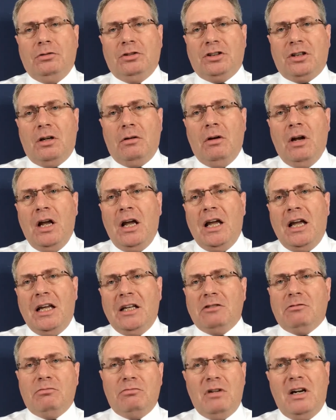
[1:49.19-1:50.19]
So
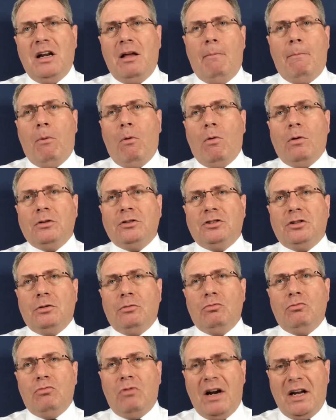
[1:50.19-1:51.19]
it's really important to
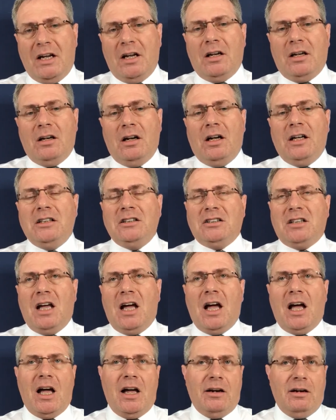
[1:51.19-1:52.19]
recognize
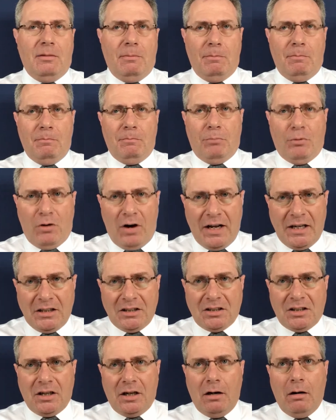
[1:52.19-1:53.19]
that and
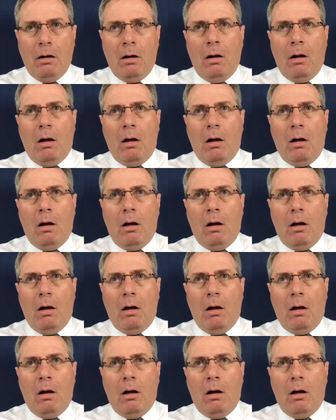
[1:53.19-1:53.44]
embrace it.